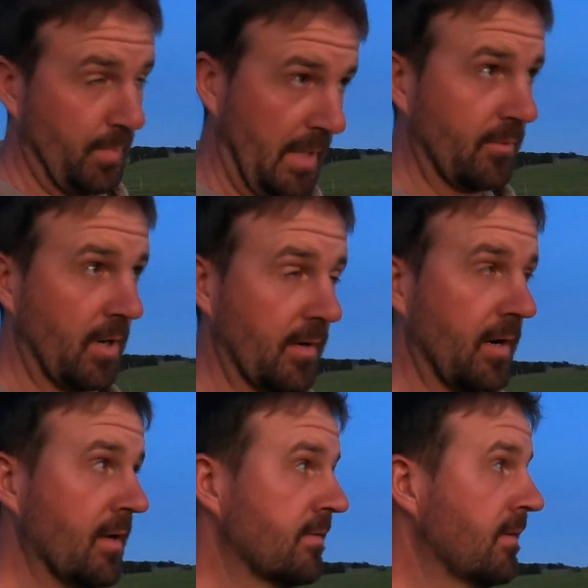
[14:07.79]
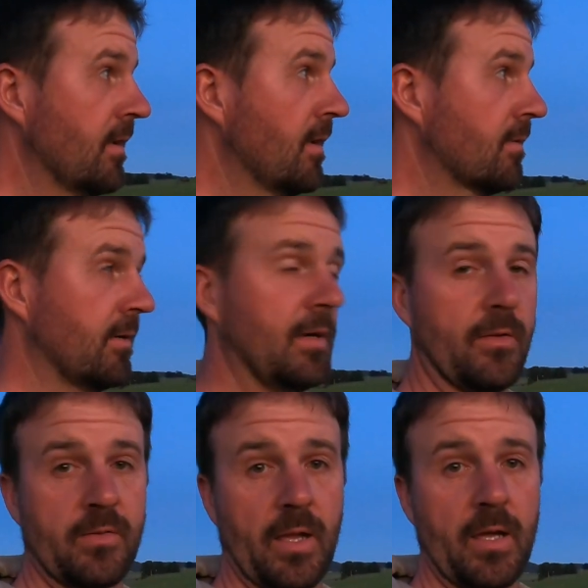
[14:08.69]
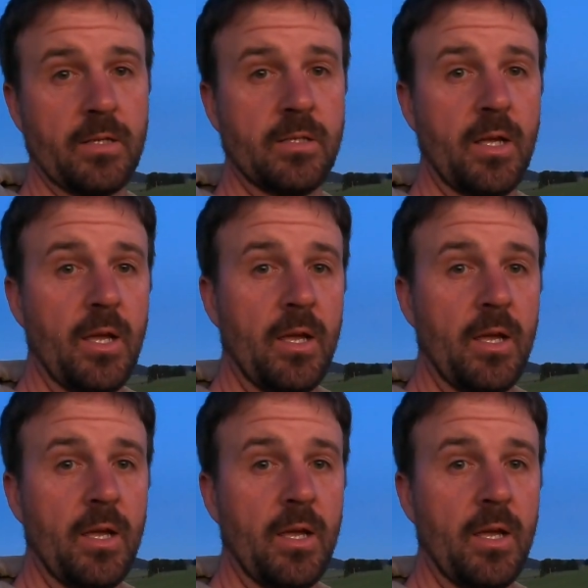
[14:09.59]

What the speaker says: being ryegrass, 3-leaf stage,